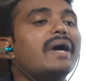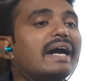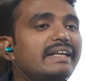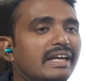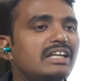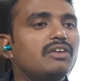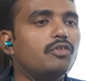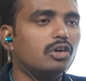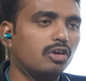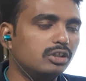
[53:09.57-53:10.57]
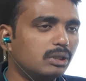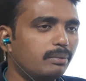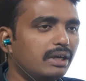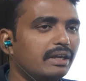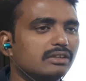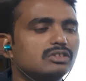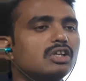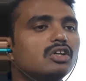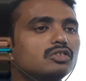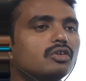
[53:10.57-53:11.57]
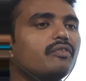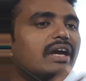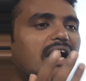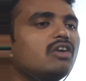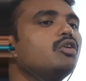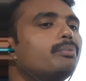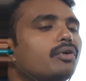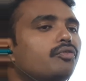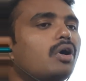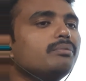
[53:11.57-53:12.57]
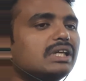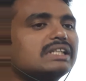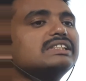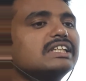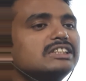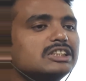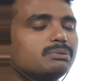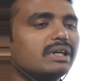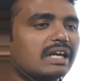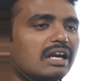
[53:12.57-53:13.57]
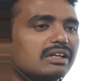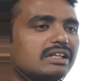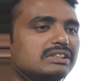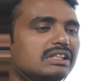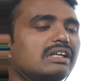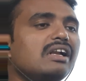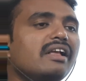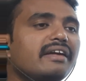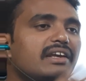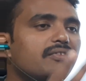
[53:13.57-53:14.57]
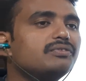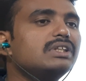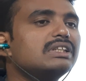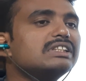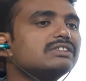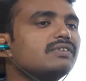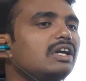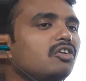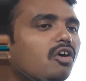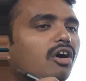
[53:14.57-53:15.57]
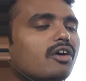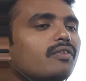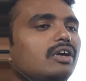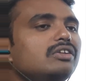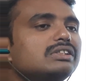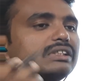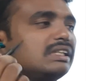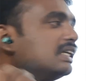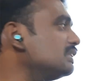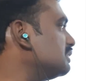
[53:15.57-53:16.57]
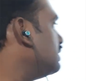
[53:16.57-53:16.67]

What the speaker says: mandatory for all the buildings. So we have to perform the risk assessment calculation. If the risk value R value is less